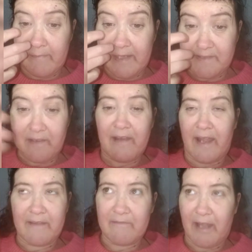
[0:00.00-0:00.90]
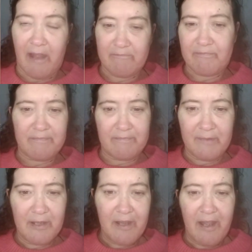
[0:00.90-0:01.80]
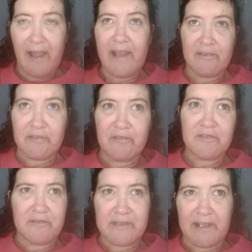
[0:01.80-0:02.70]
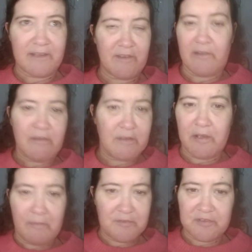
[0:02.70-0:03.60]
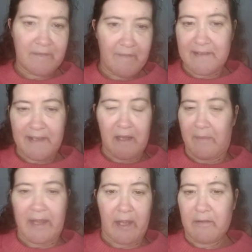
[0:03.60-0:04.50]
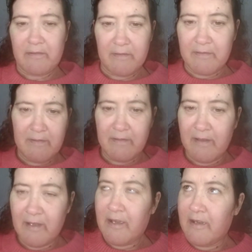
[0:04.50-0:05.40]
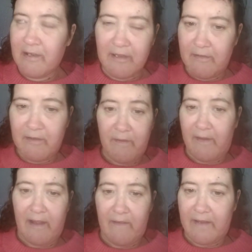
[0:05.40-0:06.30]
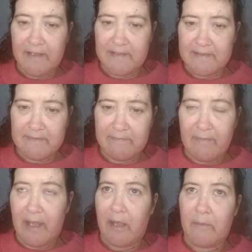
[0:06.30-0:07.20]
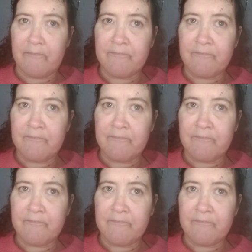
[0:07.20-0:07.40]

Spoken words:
it's not like I held the gun to his head, so you must drink this kind of beer. Nothing like that.